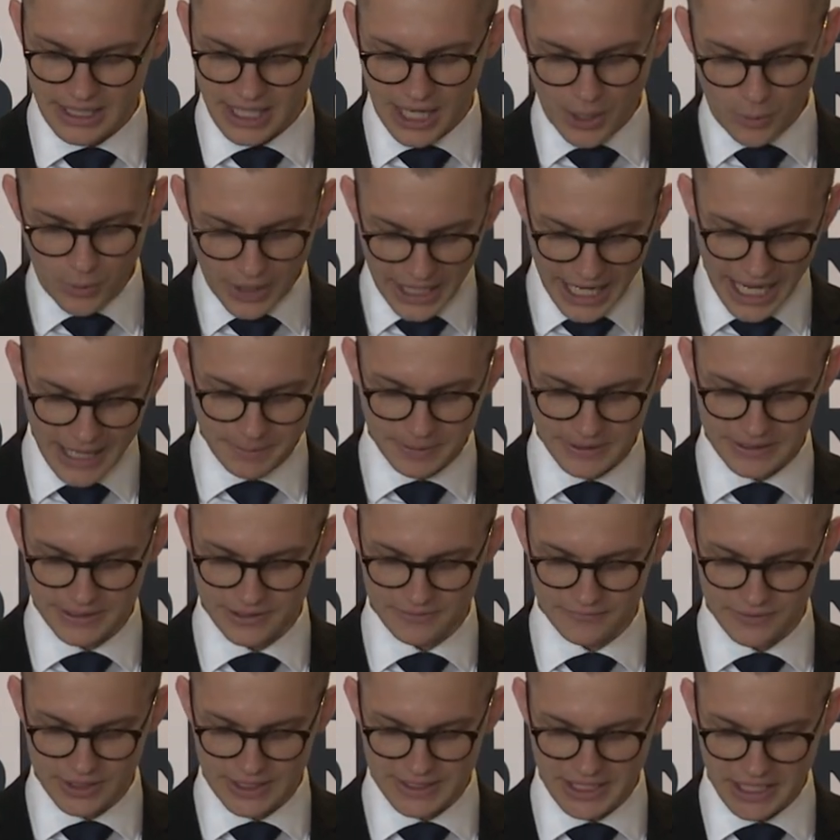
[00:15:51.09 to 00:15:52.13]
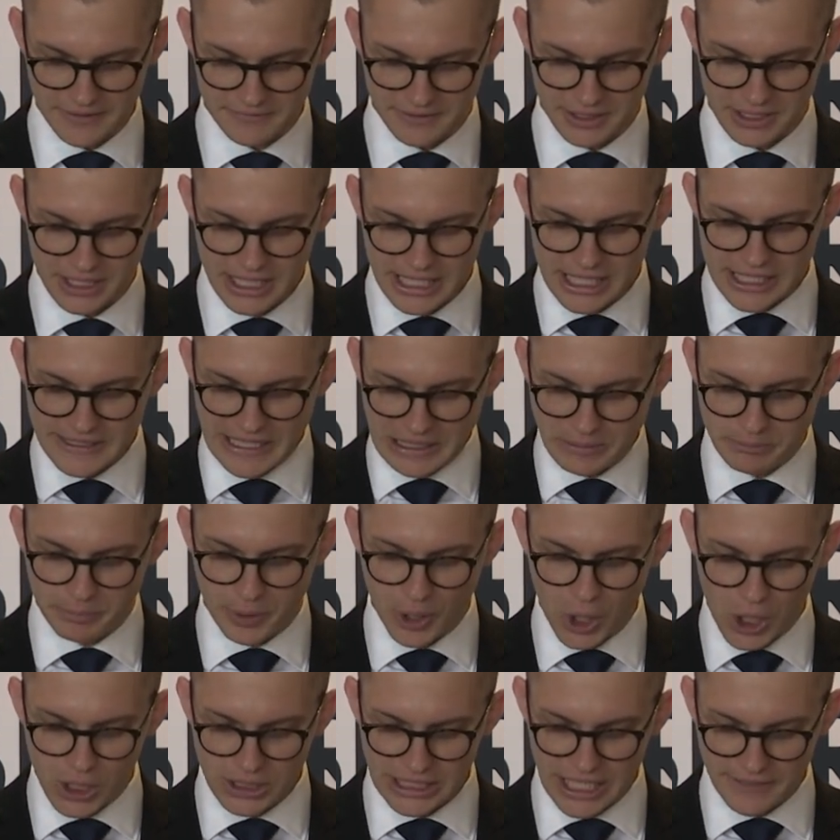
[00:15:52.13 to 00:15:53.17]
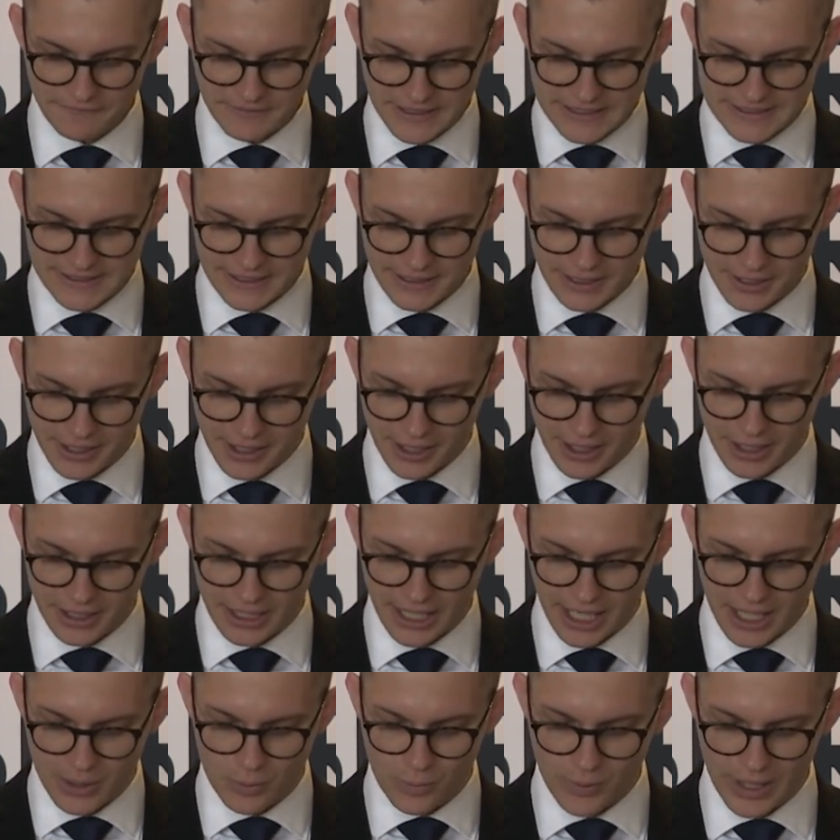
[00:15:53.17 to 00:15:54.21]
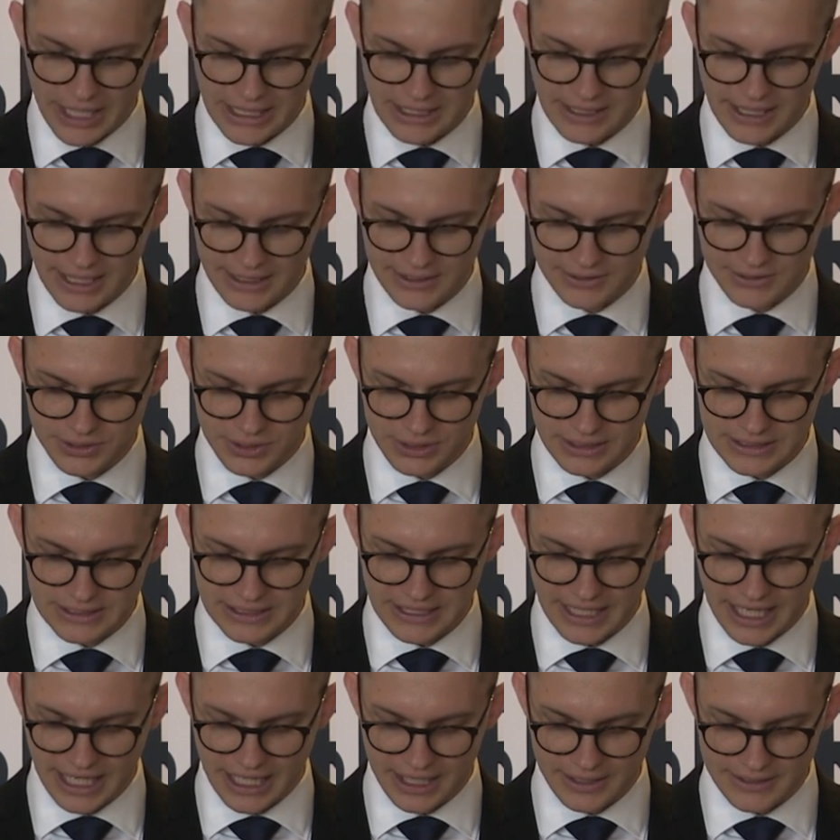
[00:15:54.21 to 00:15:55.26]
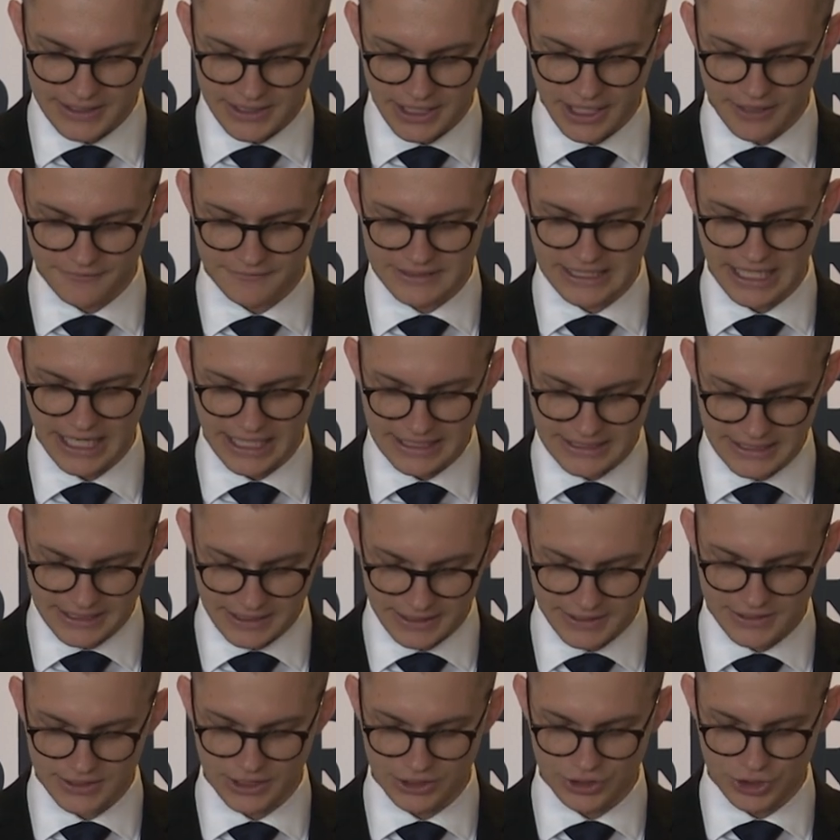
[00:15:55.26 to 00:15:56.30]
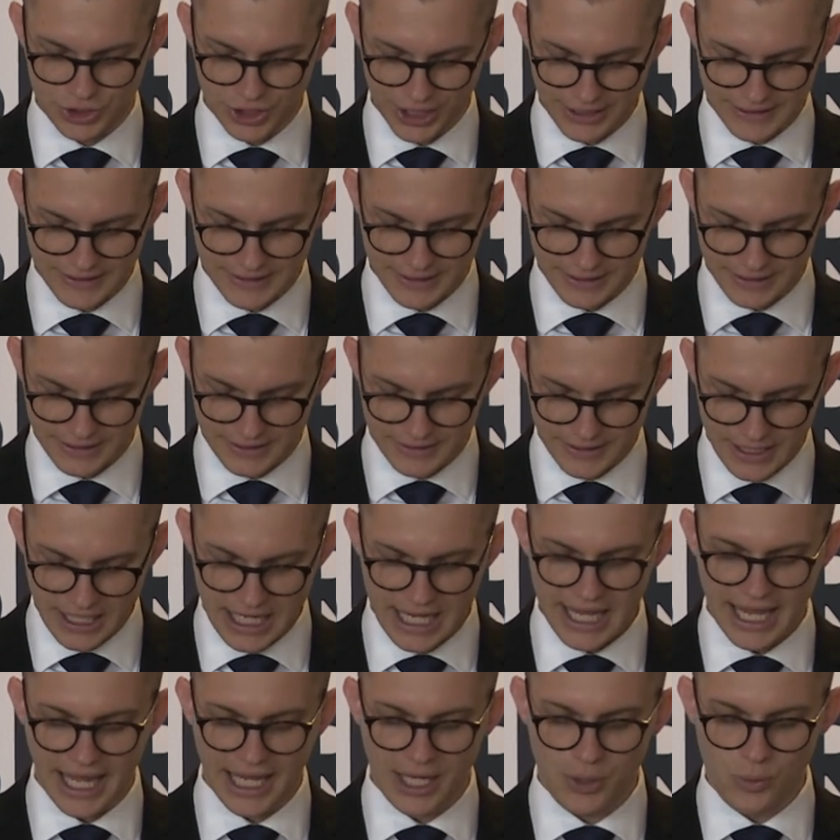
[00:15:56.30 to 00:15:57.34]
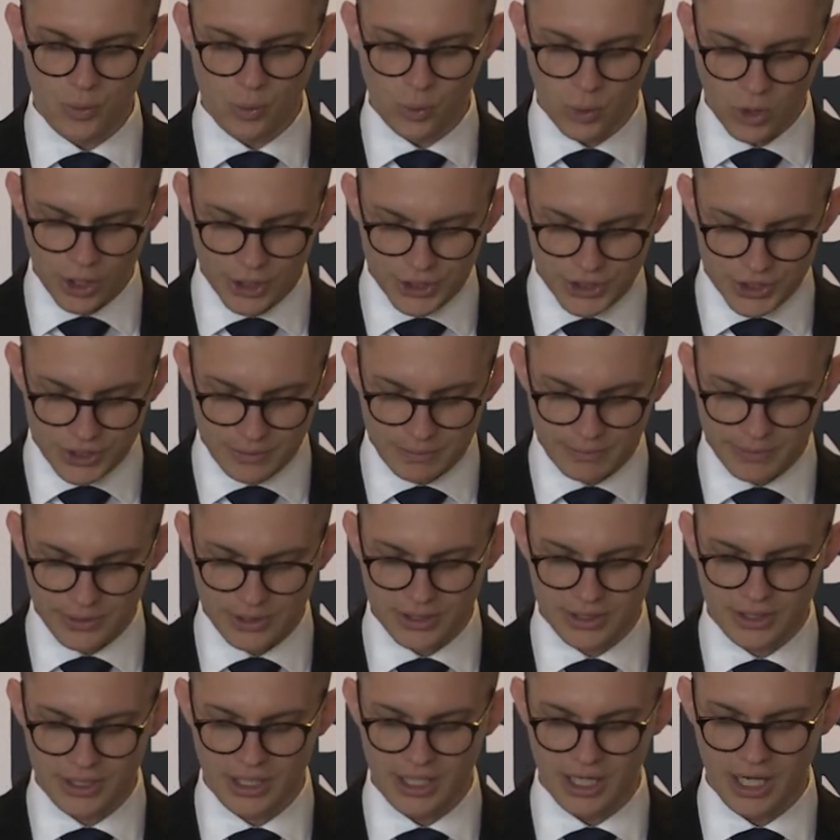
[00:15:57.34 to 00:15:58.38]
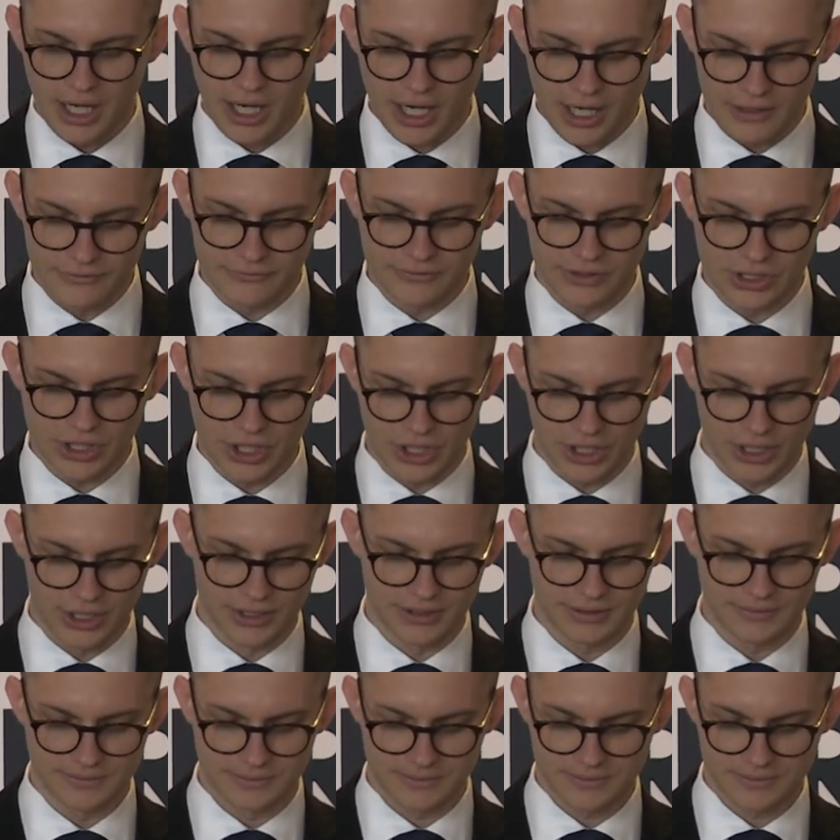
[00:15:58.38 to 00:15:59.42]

And what happens in verse 7? Then Paul left the synagogue and went next door to the house of Titus Justus, a worshiper of God.